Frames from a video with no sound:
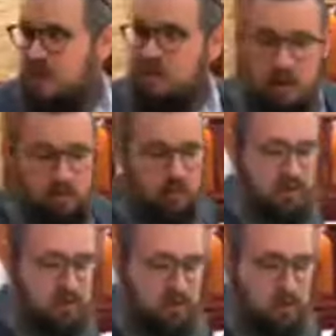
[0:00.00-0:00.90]
Remember, we
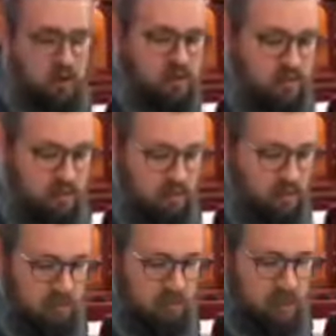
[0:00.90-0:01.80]

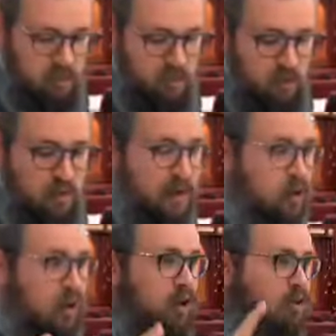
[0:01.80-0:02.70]
mentioned before about
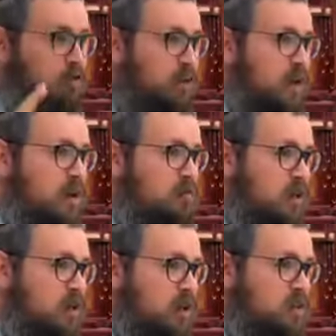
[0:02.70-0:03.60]
Kol Gavoya
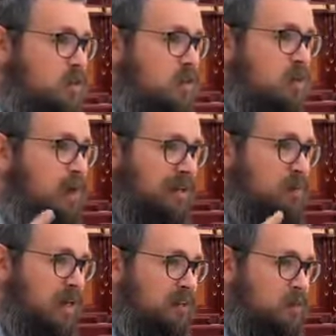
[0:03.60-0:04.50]
Yesa Lamata
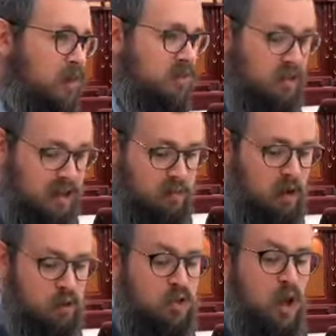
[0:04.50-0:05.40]
Mata B'Yesa. And everybody
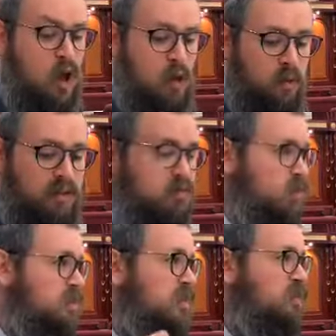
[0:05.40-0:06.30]
notes,
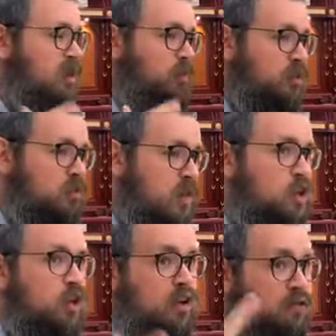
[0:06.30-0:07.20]
what's the double
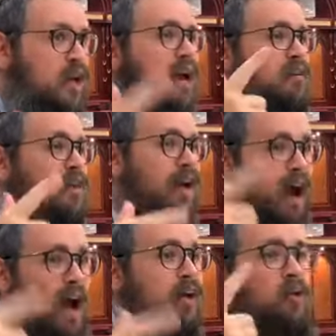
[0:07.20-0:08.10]
expression? Gavoya,
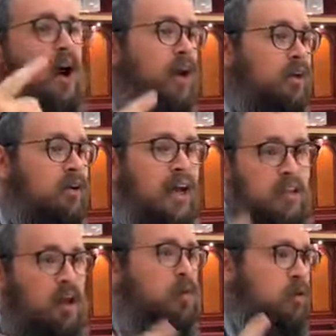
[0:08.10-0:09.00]
higher, and
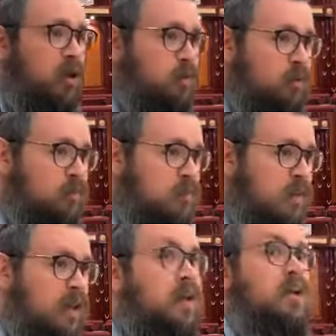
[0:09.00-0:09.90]
lower.
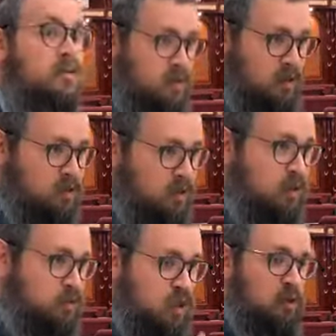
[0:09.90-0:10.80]

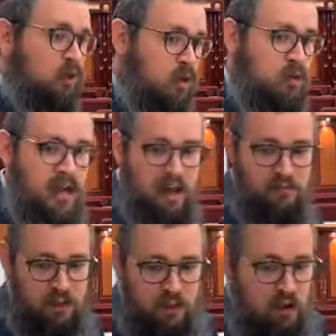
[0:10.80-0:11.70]
There's lower, you have
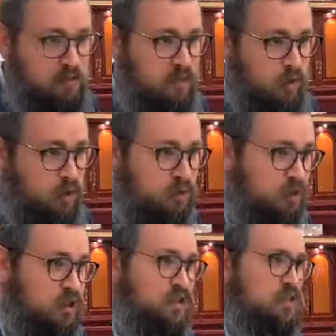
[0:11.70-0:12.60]
the soft earth, which is the